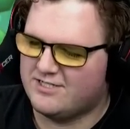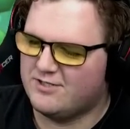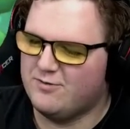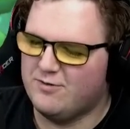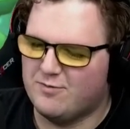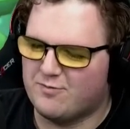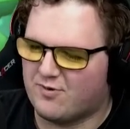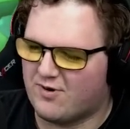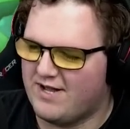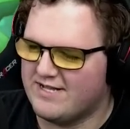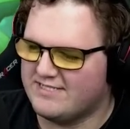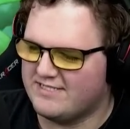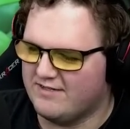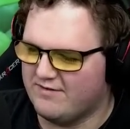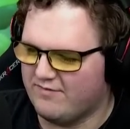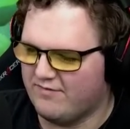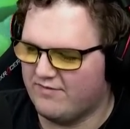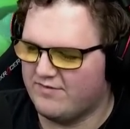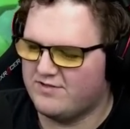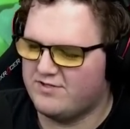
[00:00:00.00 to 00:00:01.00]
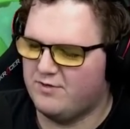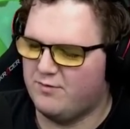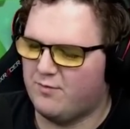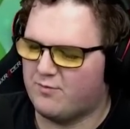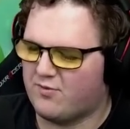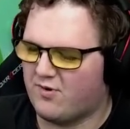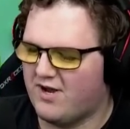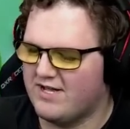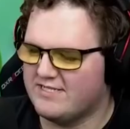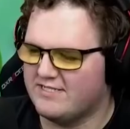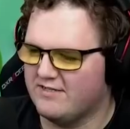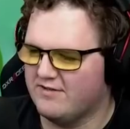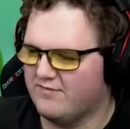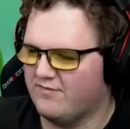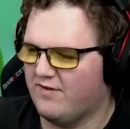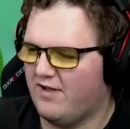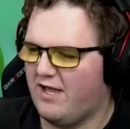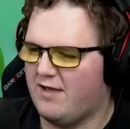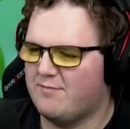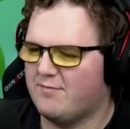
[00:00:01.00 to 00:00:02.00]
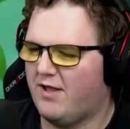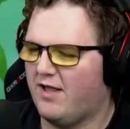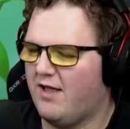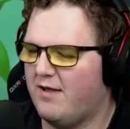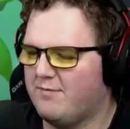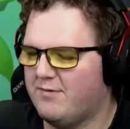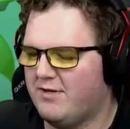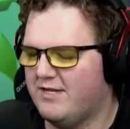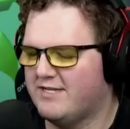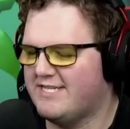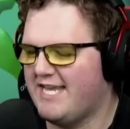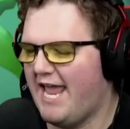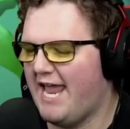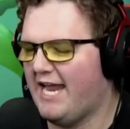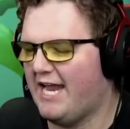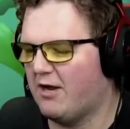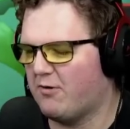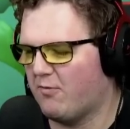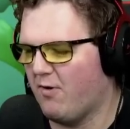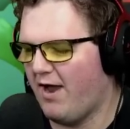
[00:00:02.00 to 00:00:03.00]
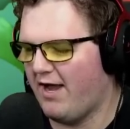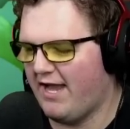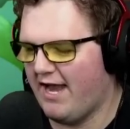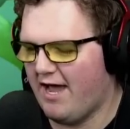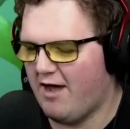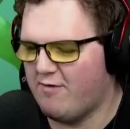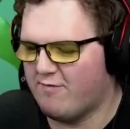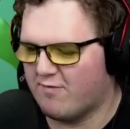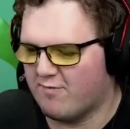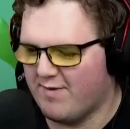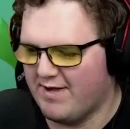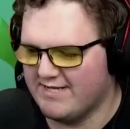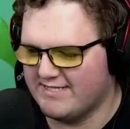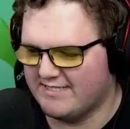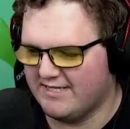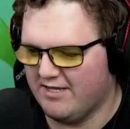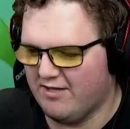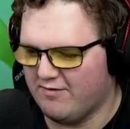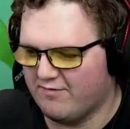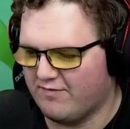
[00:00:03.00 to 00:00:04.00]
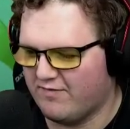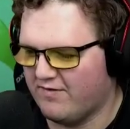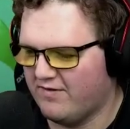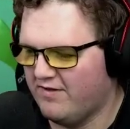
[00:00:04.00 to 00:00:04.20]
Too impressive. Too impressive. I'm going to take it right now for myself.